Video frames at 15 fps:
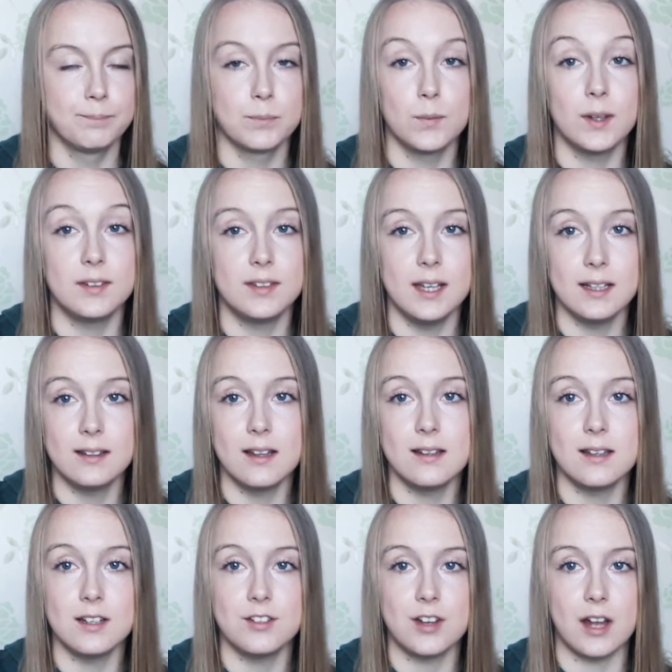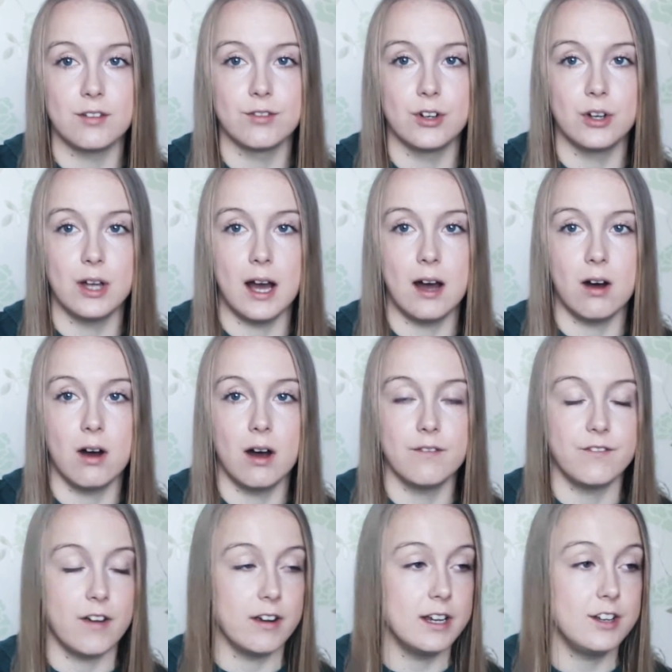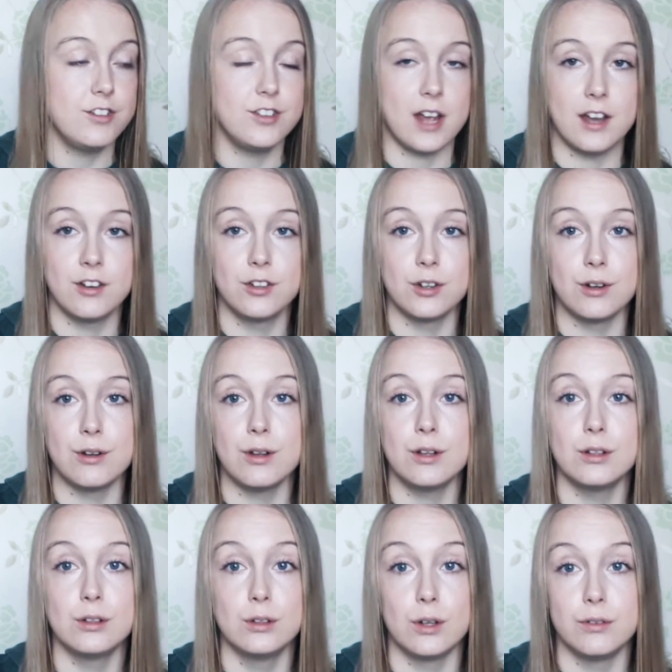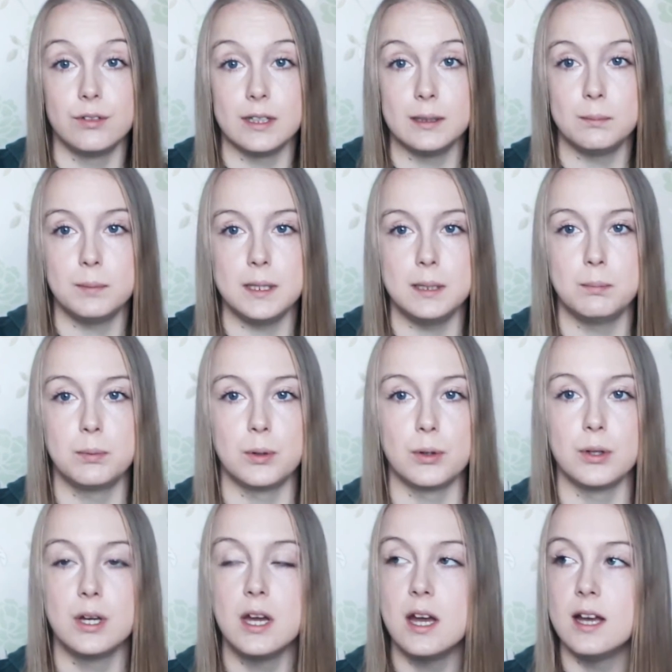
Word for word: well, sixes in general are very gentle, loving people.